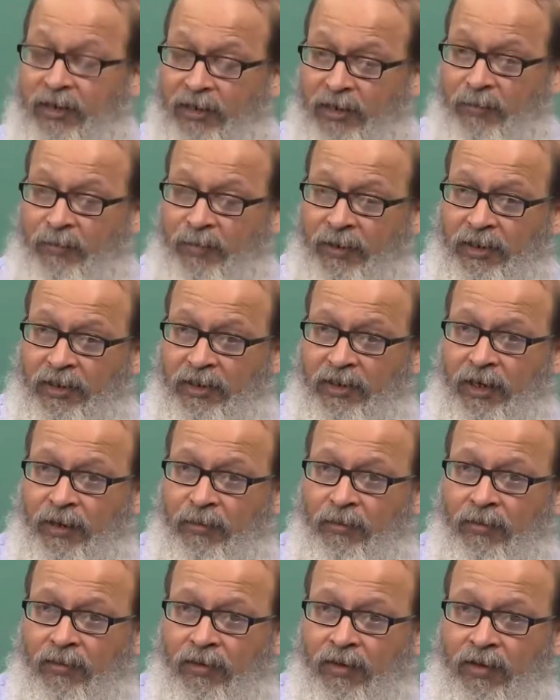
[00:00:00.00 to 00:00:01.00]
in the
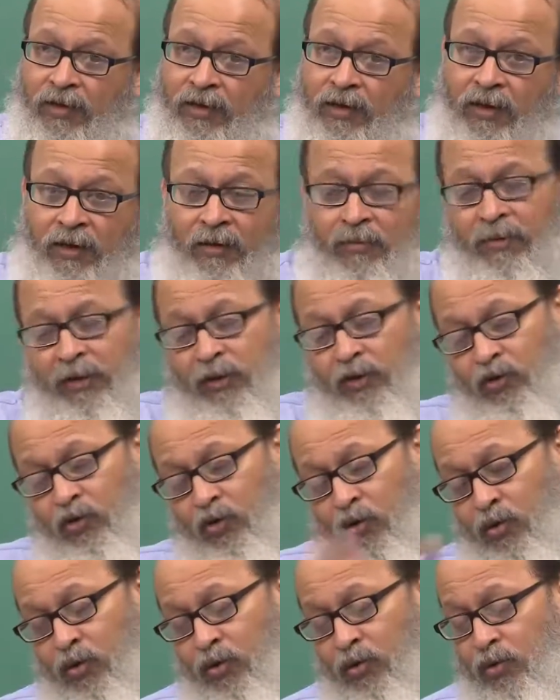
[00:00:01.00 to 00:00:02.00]
peacetime. But
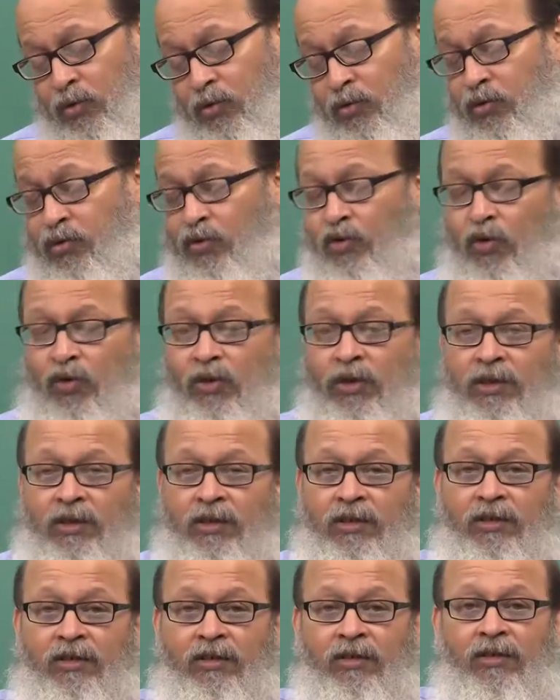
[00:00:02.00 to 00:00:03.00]
so
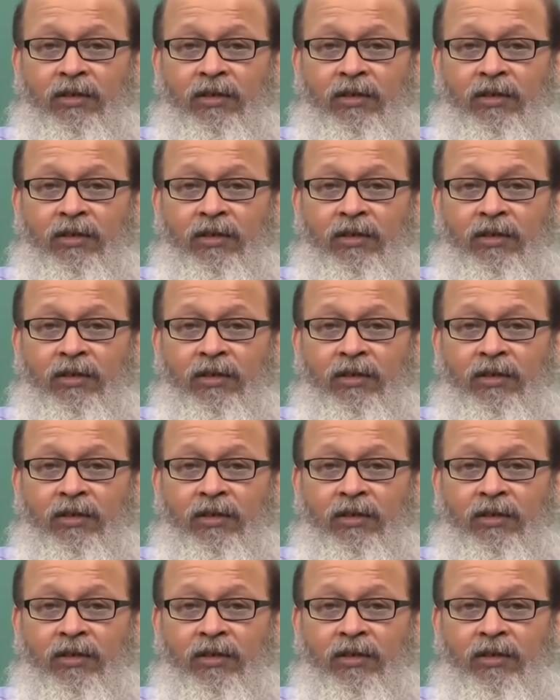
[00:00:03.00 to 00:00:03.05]
is